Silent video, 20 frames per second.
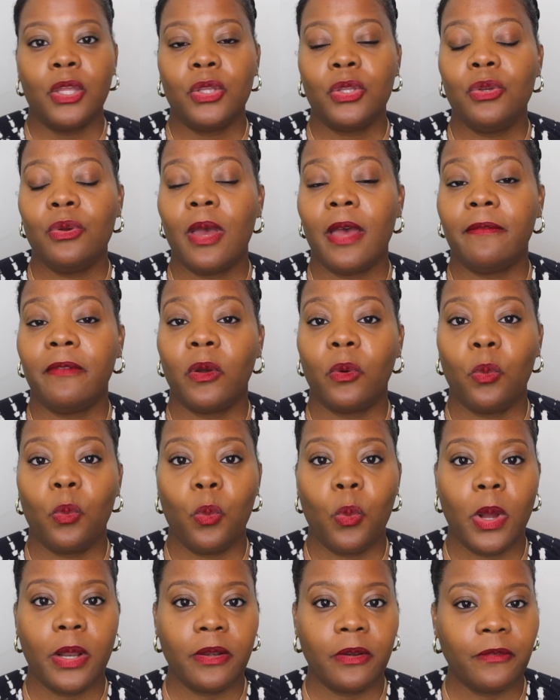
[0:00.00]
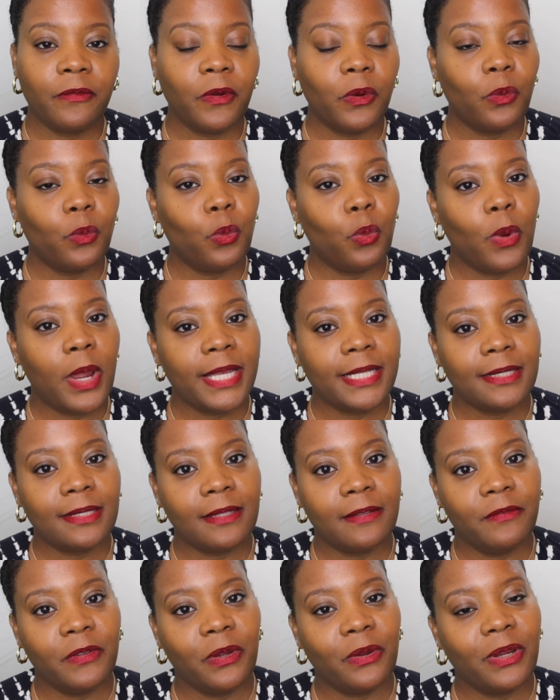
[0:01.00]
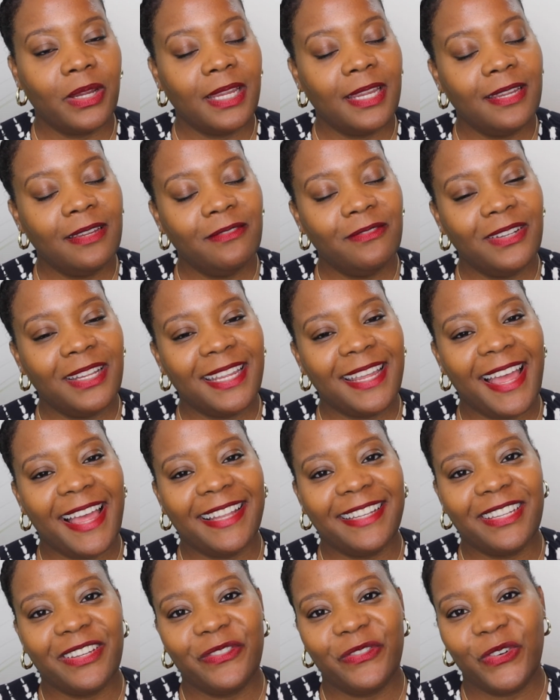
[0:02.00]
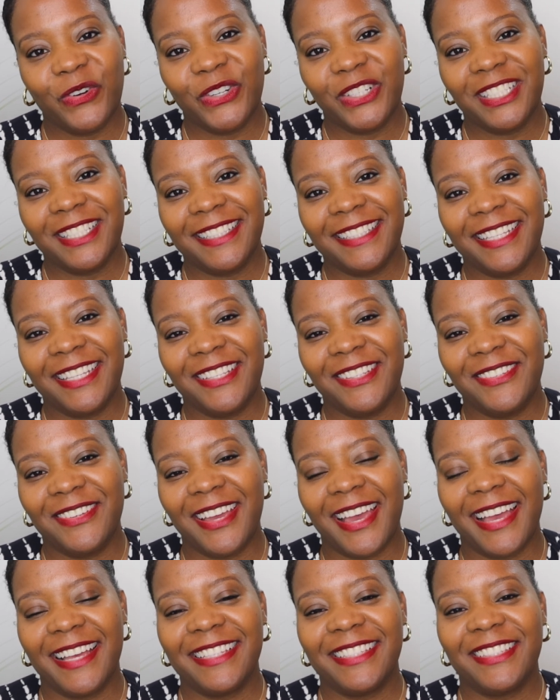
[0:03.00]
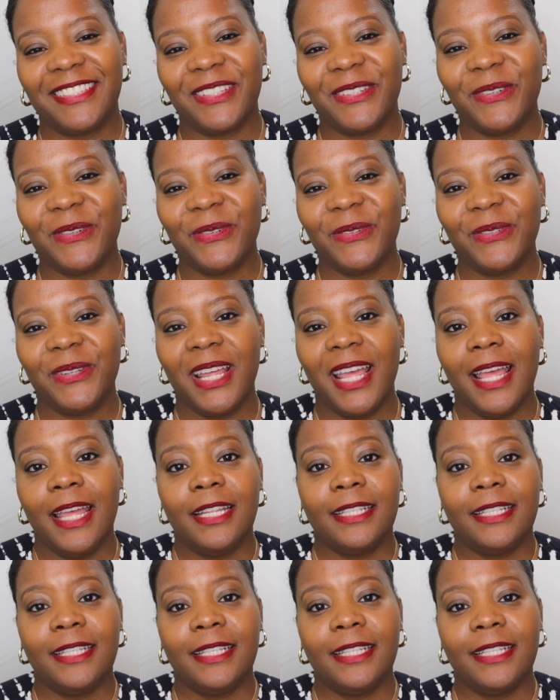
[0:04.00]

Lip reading: You have a wonderful rest of your evening. I look forward to seeing you guys soon.